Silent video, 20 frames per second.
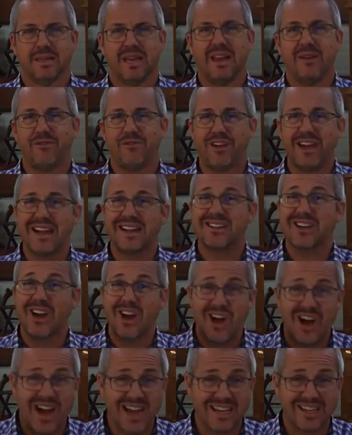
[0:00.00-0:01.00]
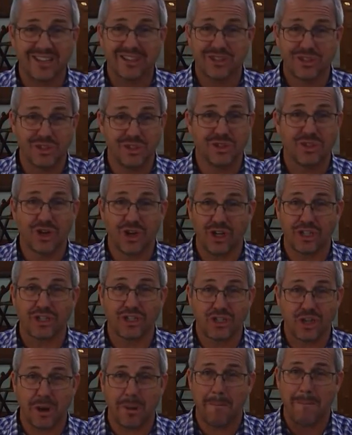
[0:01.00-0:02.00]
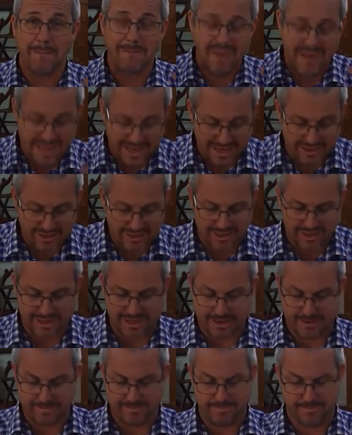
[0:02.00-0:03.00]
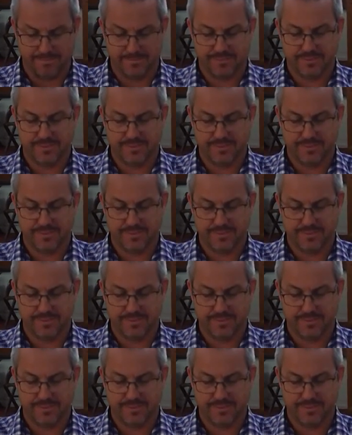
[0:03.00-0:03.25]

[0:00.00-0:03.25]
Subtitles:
In fact, I can do God's job better than him.